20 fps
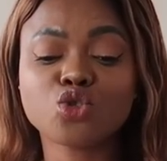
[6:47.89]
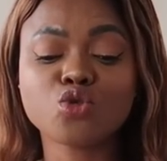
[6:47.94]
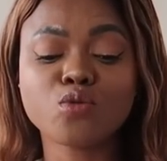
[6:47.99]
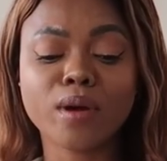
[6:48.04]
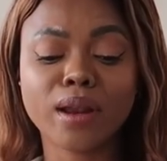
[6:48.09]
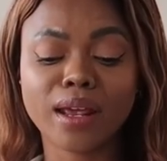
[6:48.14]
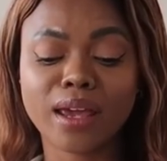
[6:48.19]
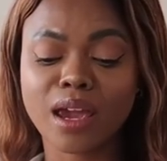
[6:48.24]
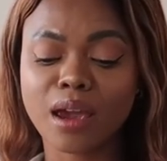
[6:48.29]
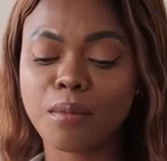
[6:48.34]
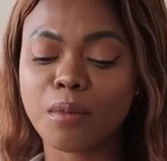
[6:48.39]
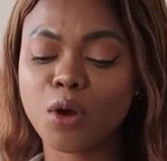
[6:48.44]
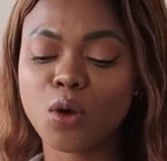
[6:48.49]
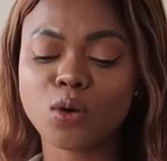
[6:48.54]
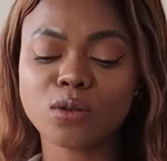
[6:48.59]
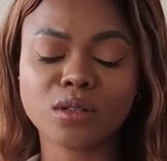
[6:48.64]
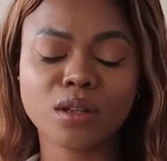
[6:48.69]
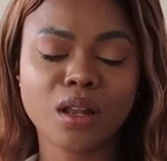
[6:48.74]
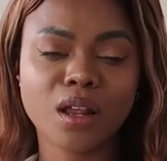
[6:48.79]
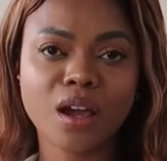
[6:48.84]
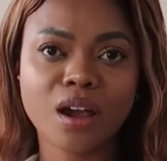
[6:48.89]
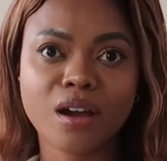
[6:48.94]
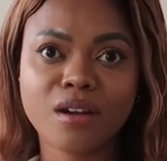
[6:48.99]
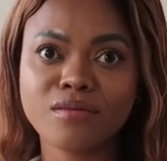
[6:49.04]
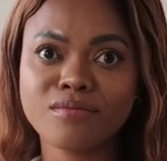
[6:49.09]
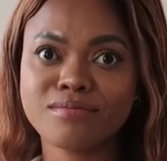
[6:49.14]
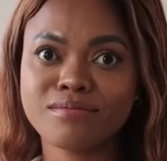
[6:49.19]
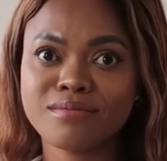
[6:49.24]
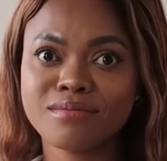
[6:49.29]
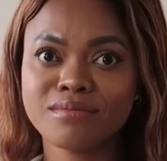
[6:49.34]
too many chemicals in
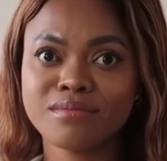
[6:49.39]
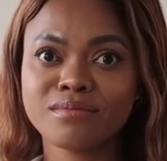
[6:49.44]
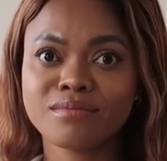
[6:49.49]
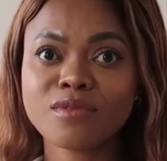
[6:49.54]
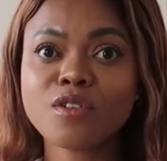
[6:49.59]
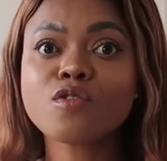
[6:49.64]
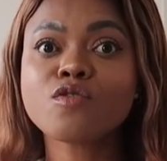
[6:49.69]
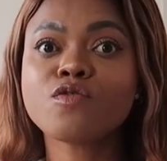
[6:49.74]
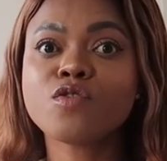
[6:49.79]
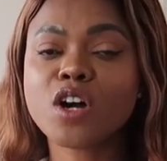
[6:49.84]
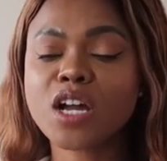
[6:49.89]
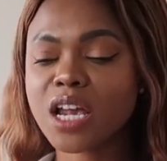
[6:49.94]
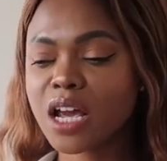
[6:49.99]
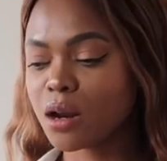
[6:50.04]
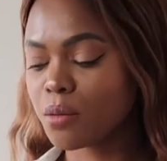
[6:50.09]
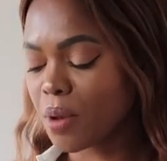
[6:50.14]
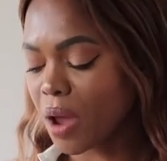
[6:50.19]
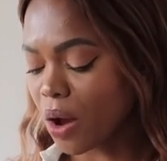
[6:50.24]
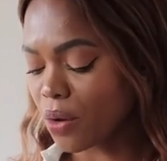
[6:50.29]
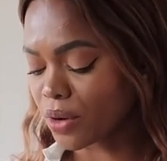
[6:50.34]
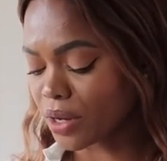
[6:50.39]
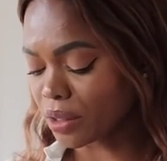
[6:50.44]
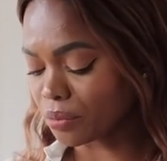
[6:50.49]
there, forget about